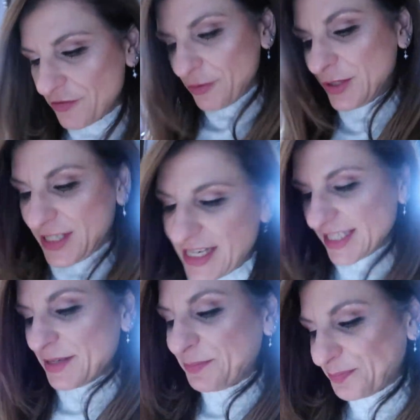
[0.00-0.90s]

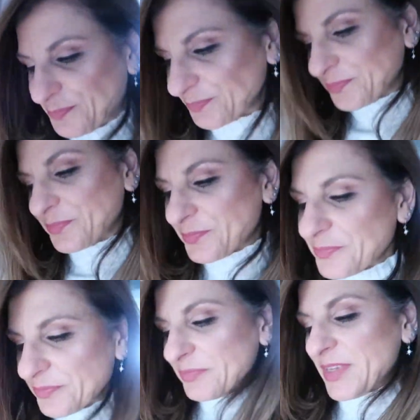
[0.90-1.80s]
Rosie's,
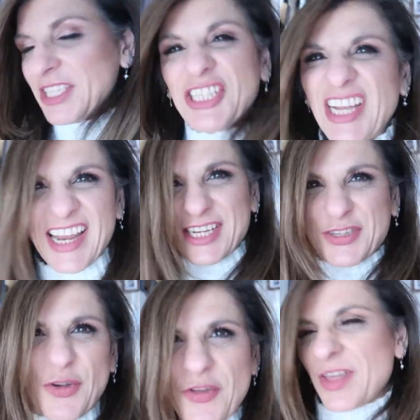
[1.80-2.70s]
she kind of
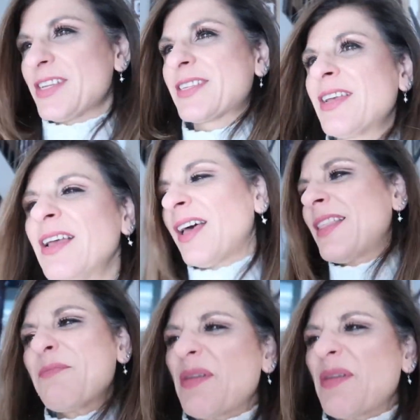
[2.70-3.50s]
saw this, I think